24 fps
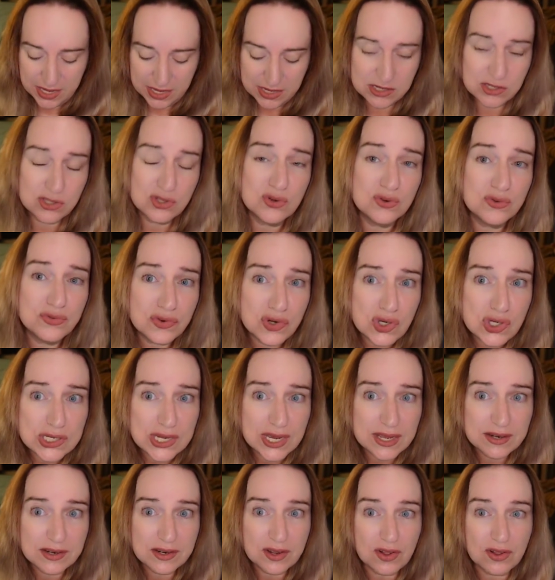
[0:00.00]
And it sold for
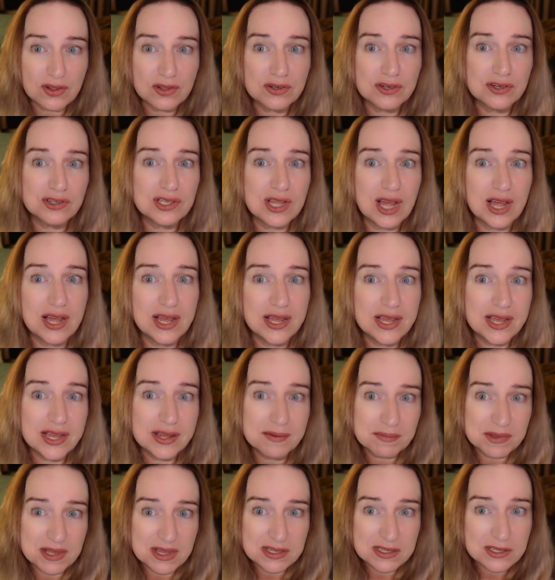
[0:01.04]
ten dollars. I
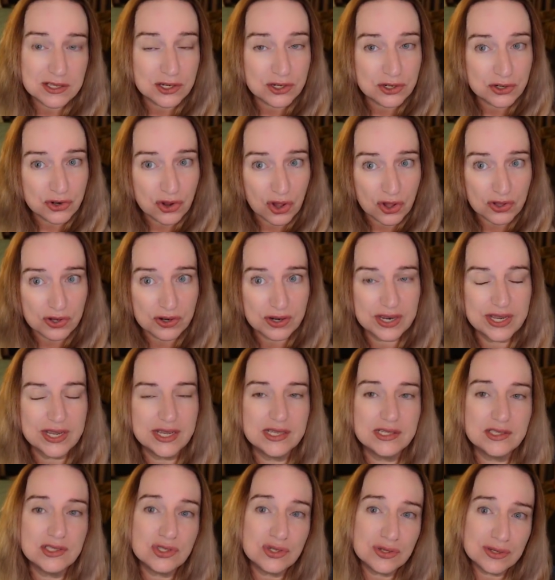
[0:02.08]
am less than a dollar
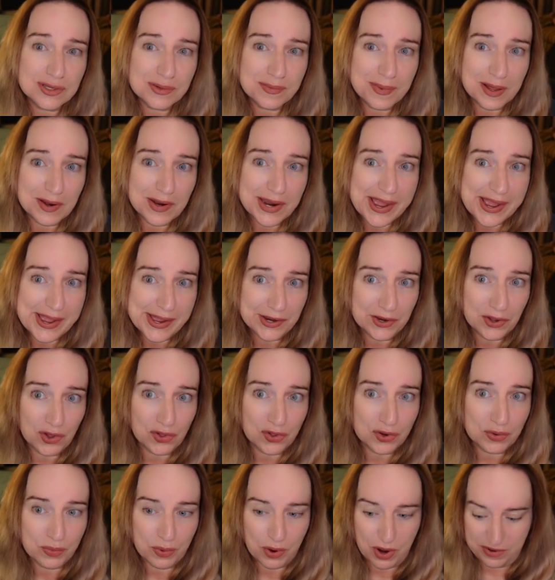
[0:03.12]
in. So it's about an eight
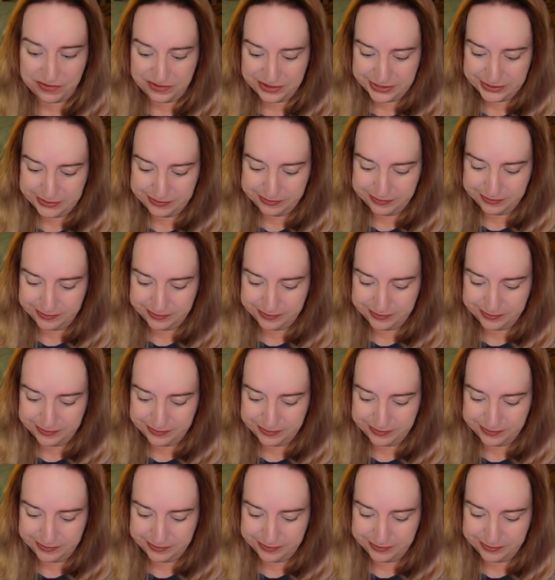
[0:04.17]
dollar profit.